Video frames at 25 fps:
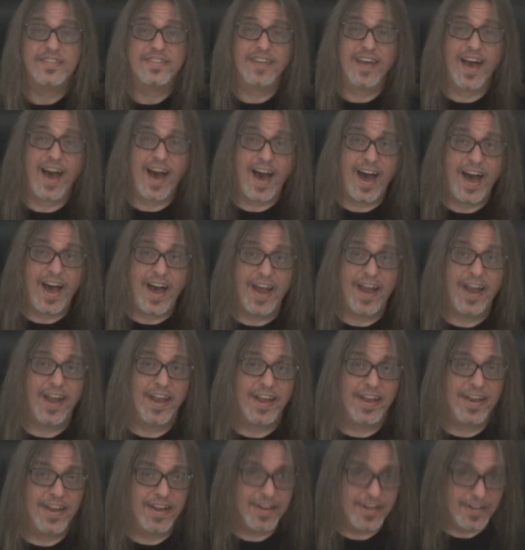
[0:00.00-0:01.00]
a tie.
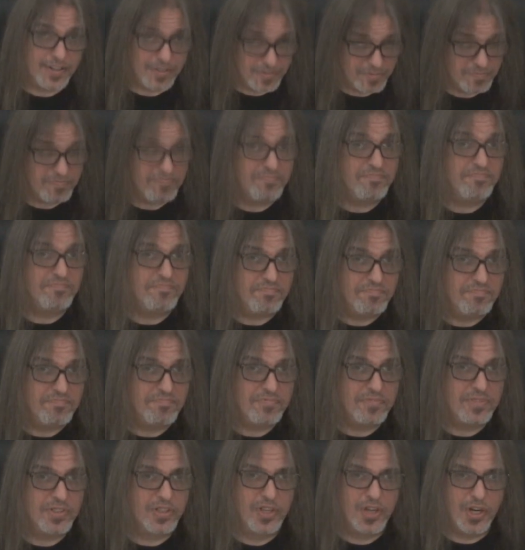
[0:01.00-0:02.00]

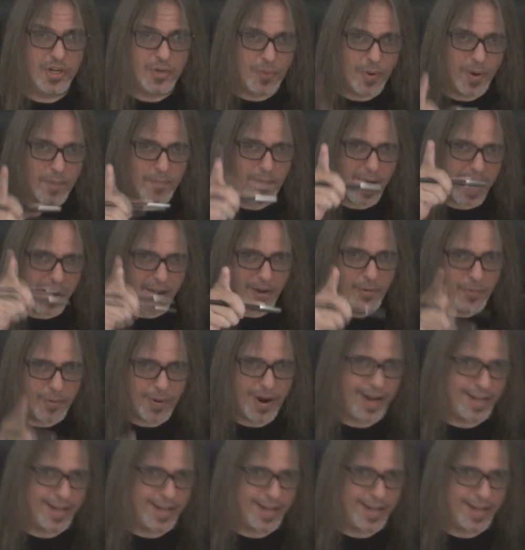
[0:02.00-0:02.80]
Good one, Michael